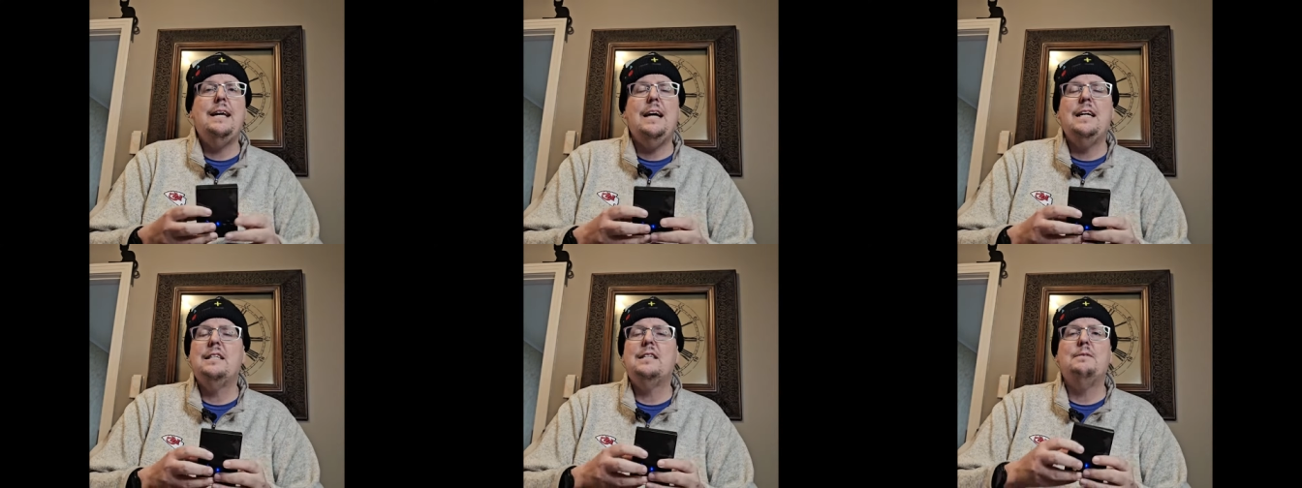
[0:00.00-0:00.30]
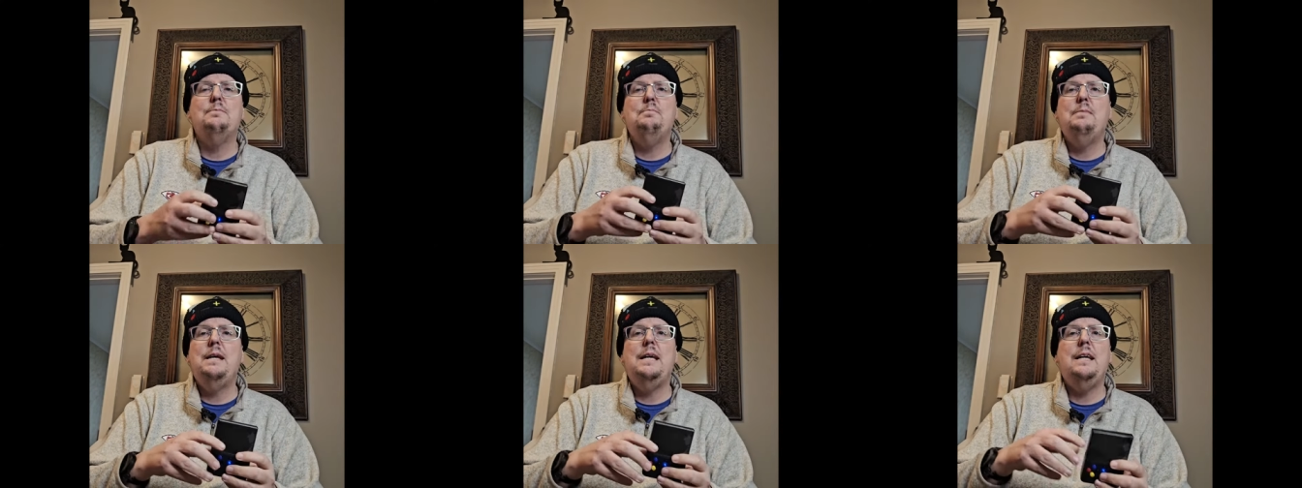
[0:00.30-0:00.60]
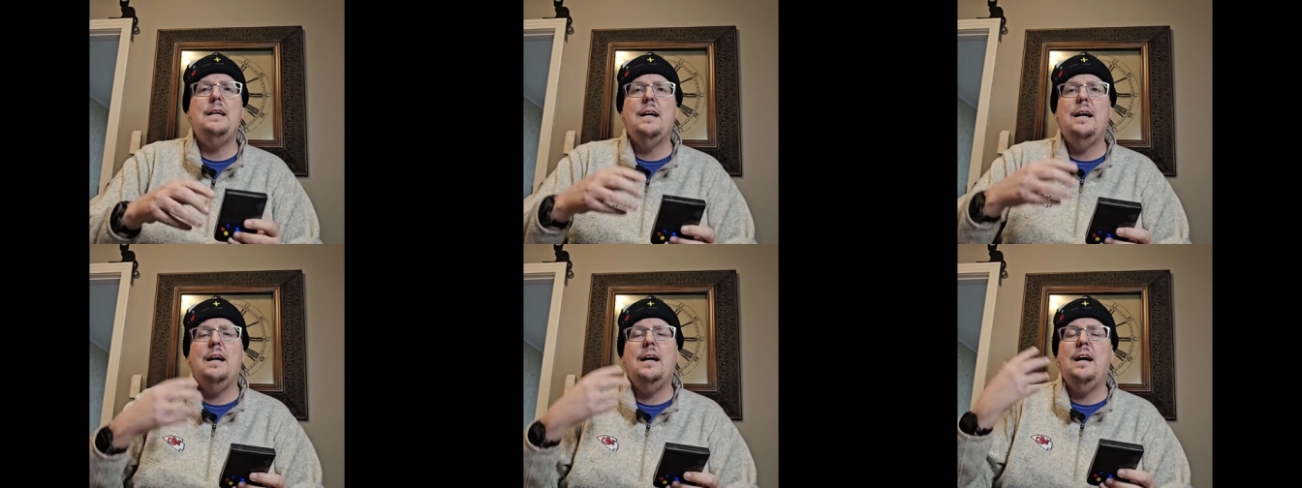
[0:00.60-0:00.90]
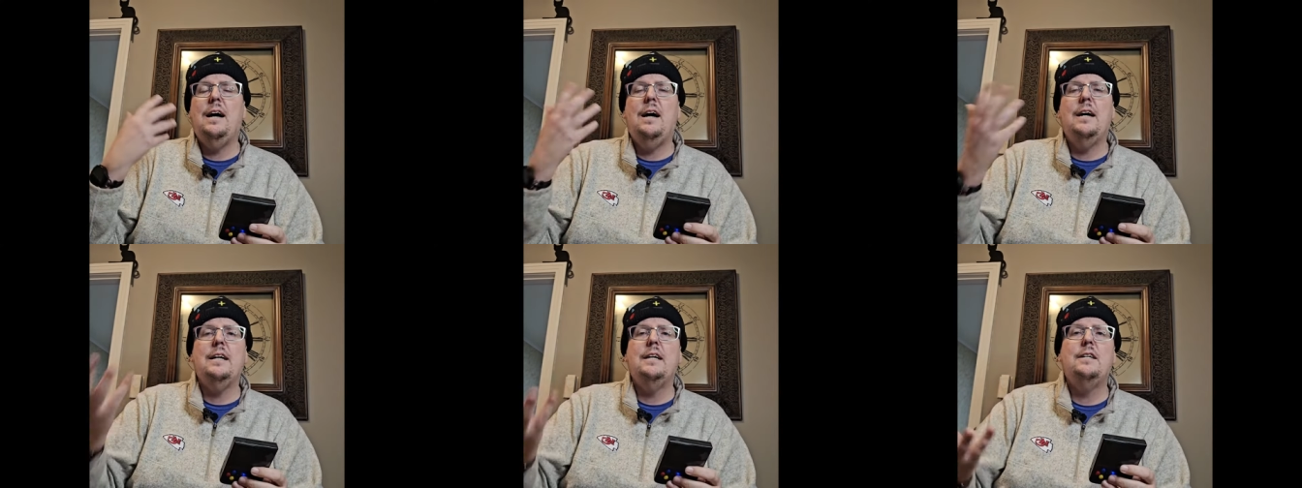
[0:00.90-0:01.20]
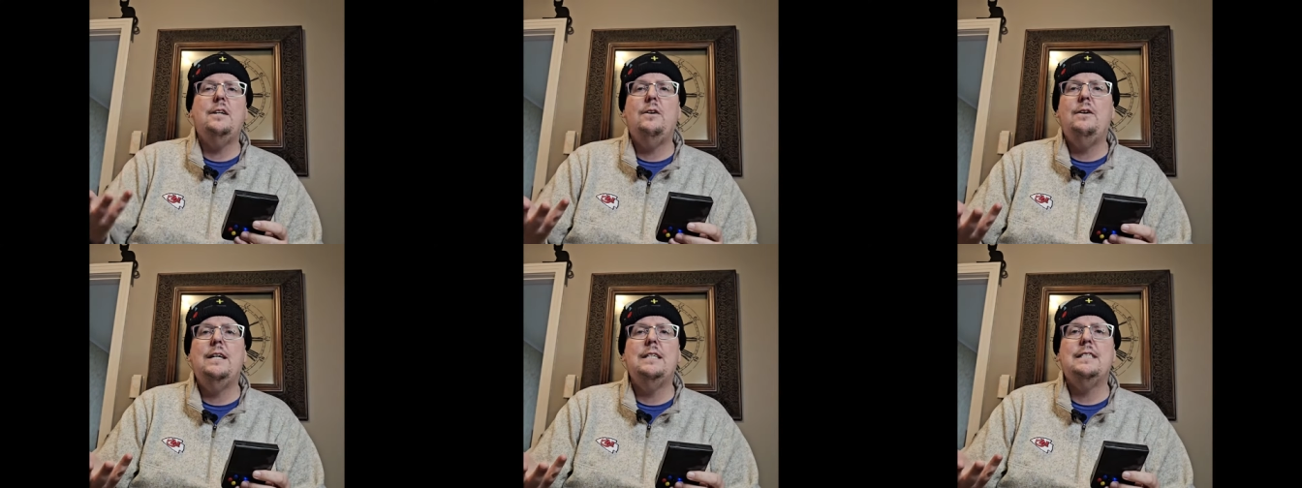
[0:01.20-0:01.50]
Yes,
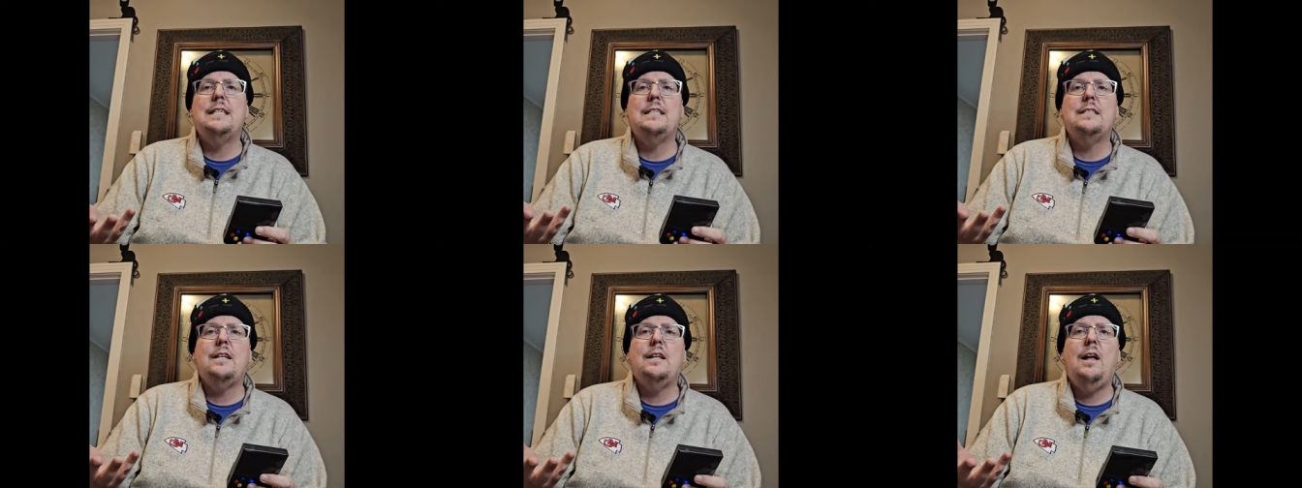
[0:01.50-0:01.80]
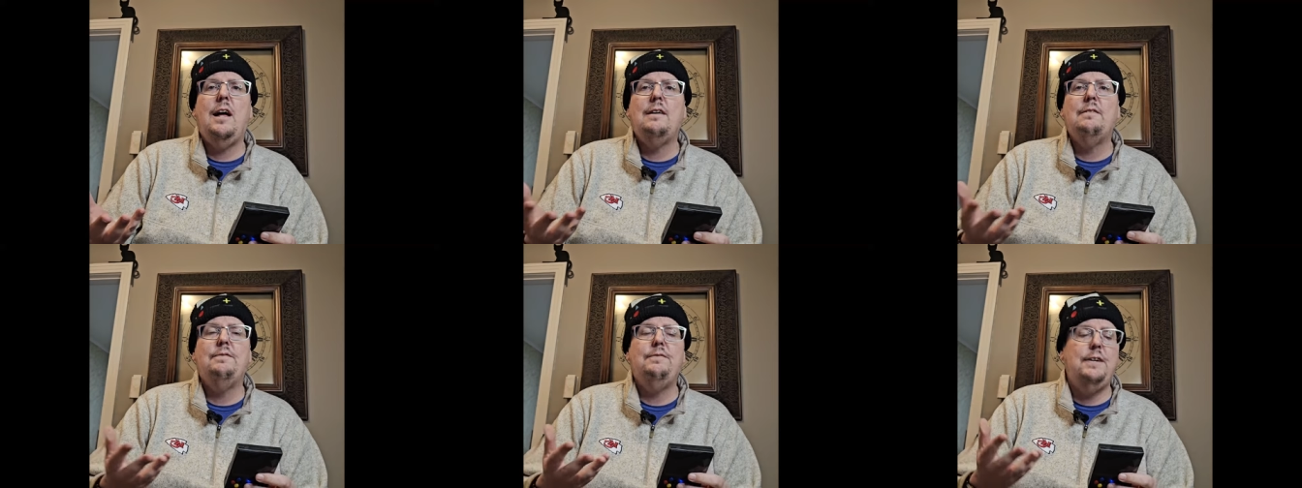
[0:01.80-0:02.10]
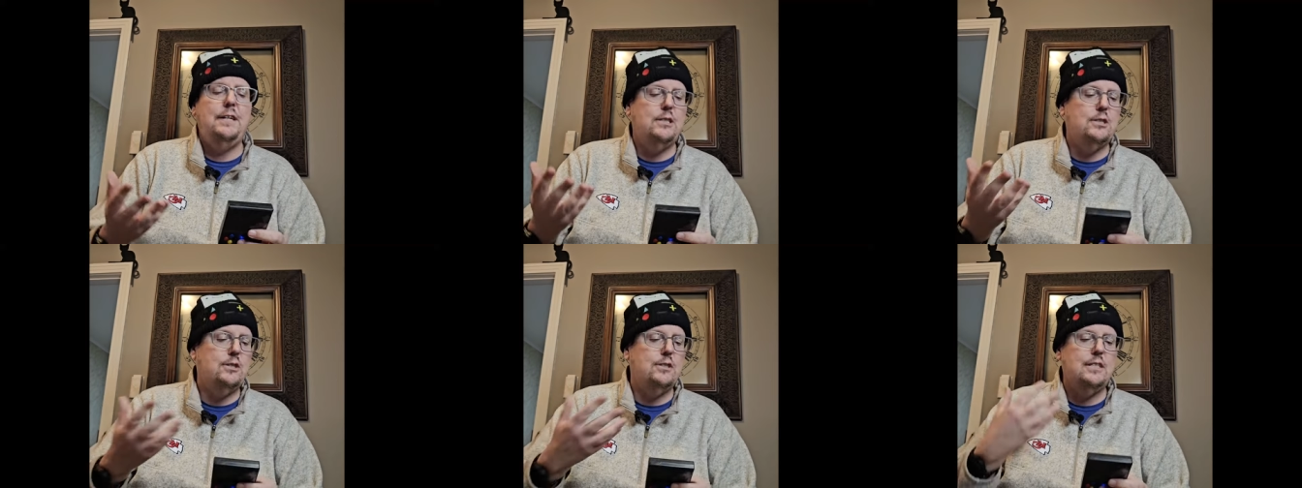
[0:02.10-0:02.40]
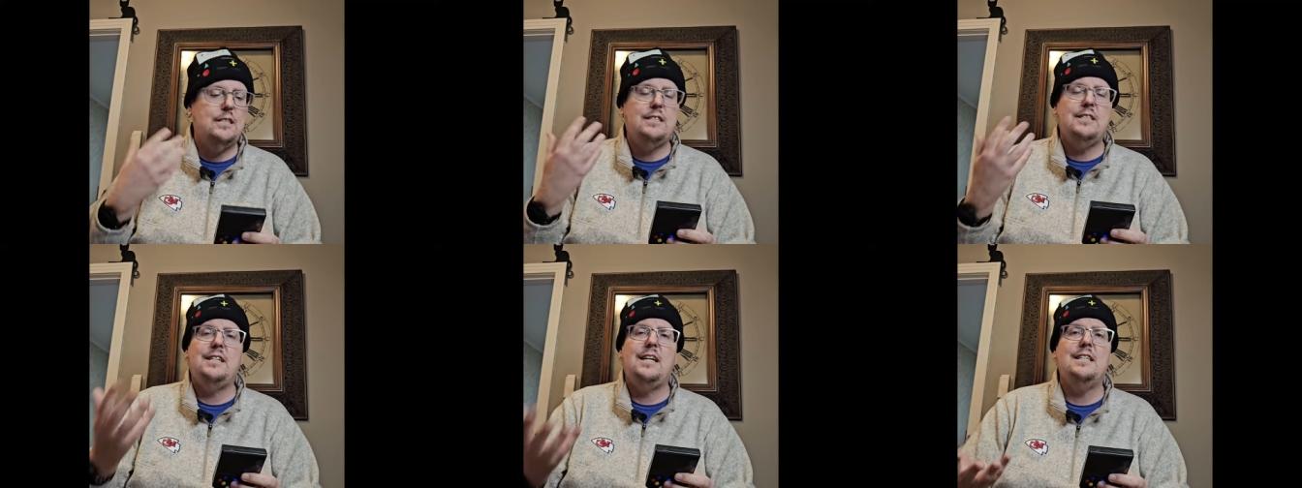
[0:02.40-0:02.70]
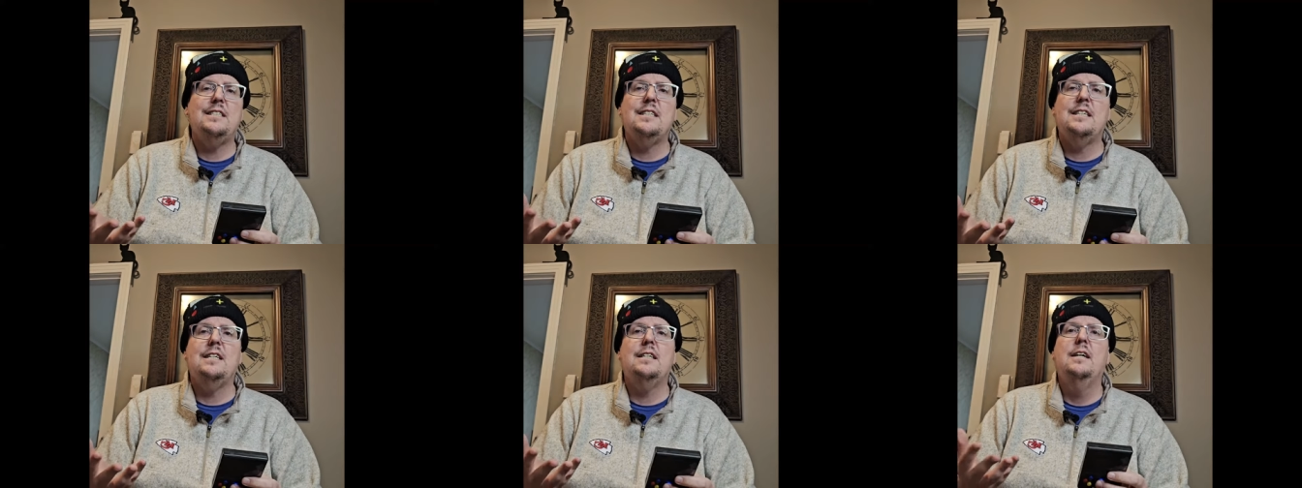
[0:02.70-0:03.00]
Onion OS has a lot of features. This
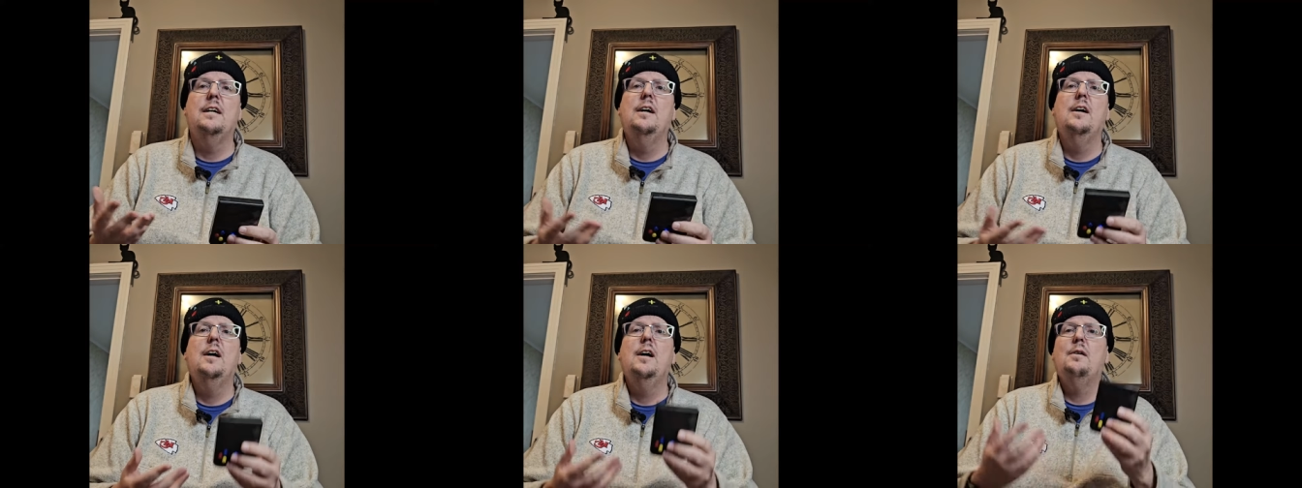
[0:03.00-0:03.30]
doesn't.